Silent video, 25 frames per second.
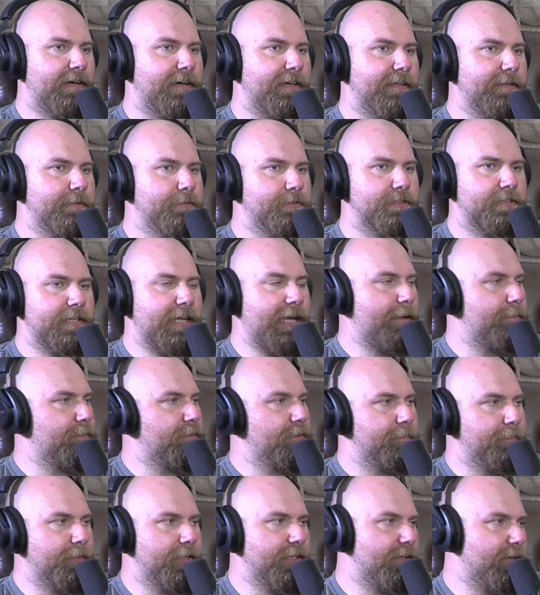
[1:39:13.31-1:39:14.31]
he just
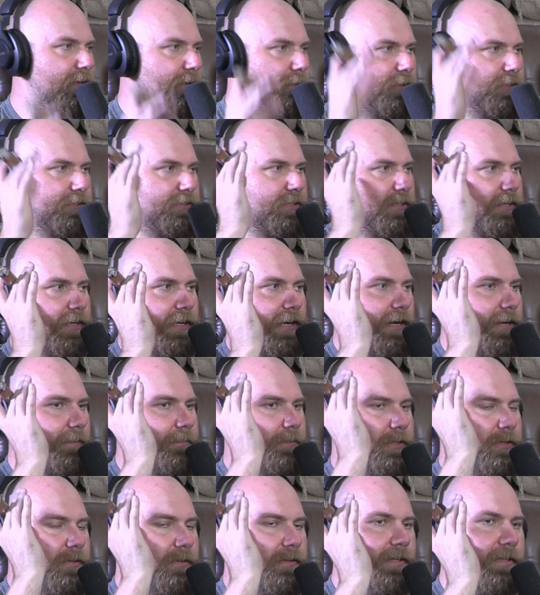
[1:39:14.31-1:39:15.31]
happened to be there. It wasn't a
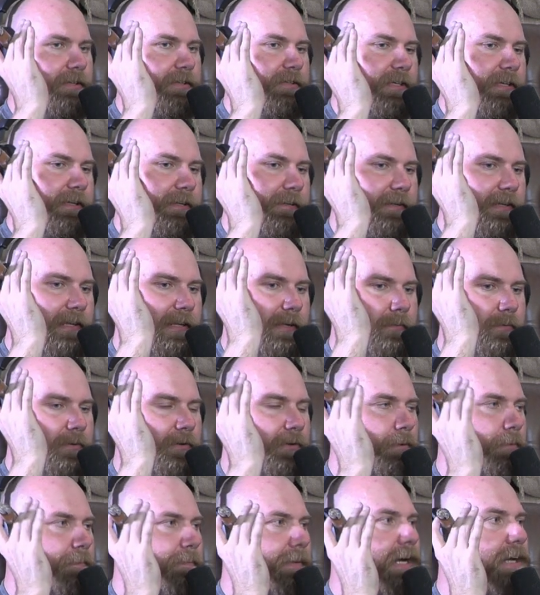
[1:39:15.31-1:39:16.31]
comic or anything, and
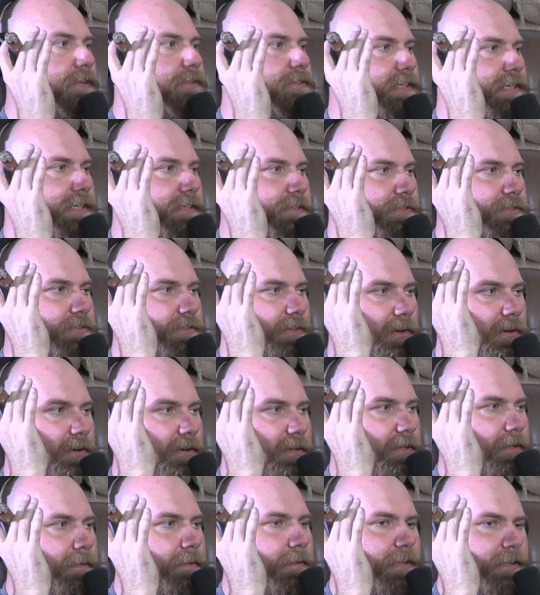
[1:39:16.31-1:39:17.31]
we were about to get
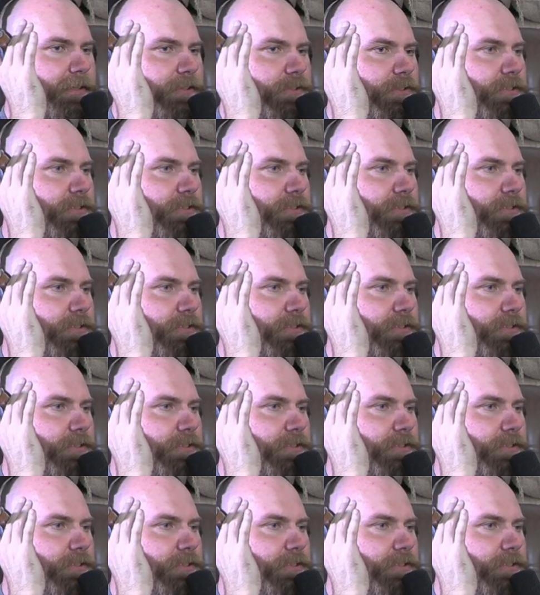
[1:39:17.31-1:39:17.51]
started. In